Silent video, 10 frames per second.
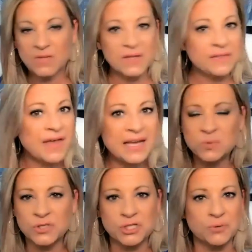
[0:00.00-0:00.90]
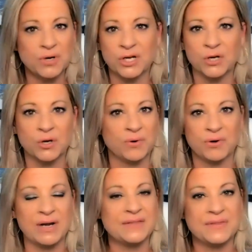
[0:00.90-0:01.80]
That is what you were going to
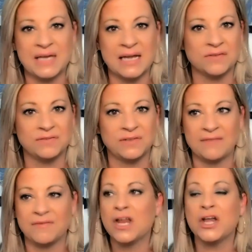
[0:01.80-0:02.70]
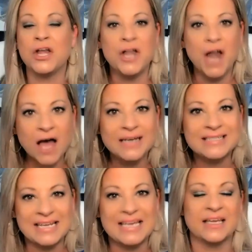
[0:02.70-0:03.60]
regret at the end of life, not
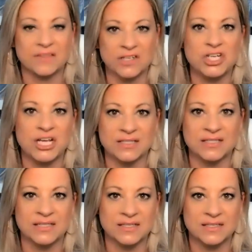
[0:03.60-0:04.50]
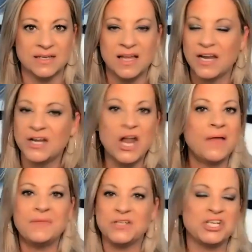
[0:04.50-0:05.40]
taking the chances.
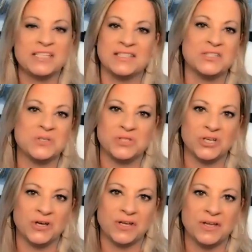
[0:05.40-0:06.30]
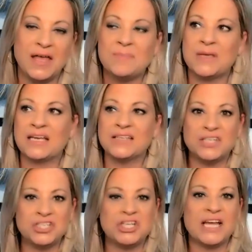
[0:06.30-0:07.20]
Not the chances you took, because
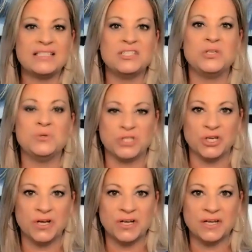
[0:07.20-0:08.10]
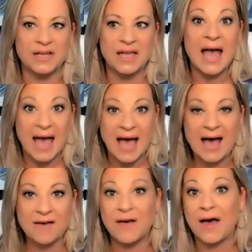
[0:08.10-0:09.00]
the chances you took
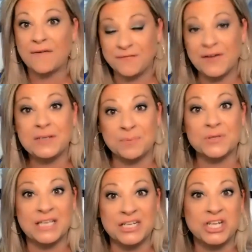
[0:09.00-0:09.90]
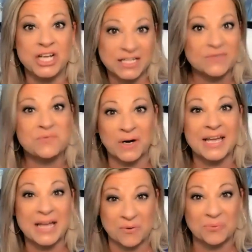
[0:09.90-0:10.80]
have a 50% chance of
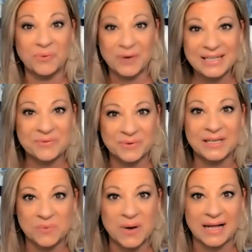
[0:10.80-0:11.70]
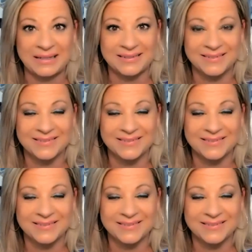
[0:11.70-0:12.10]
working out really, really well.